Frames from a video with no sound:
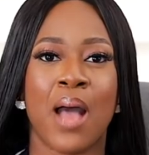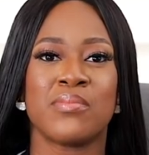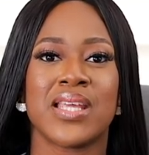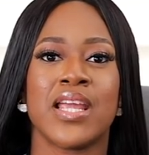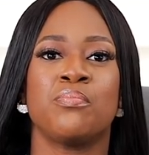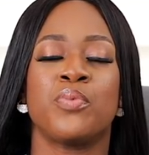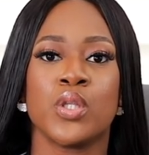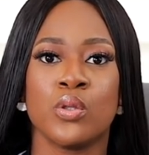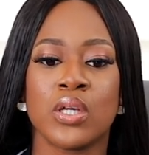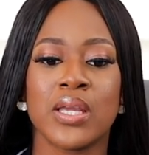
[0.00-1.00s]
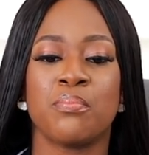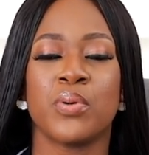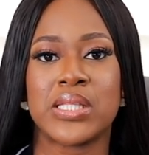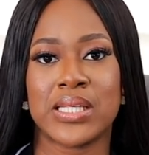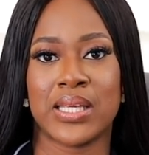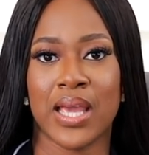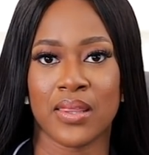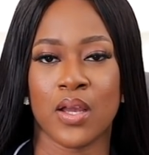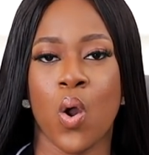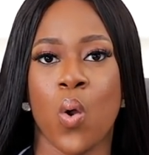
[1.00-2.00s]
I'm saying looking put
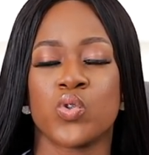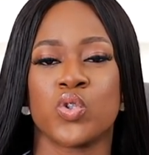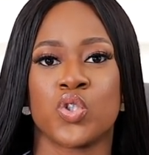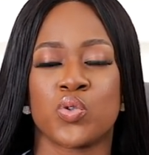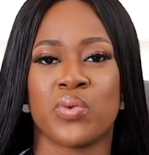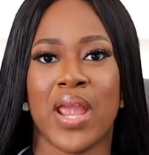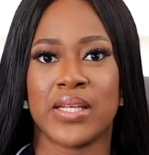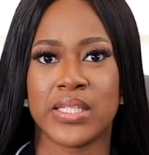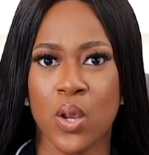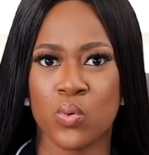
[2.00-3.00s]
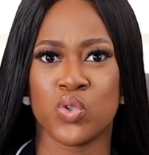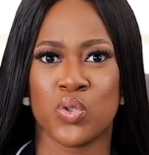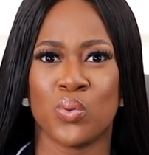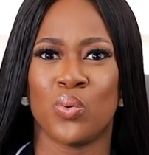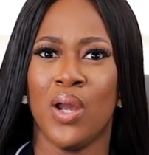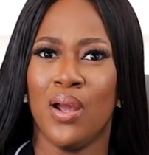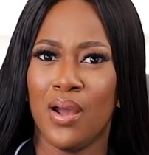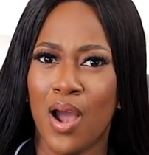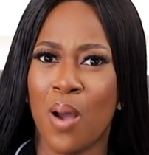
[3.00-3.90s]
together also just entails you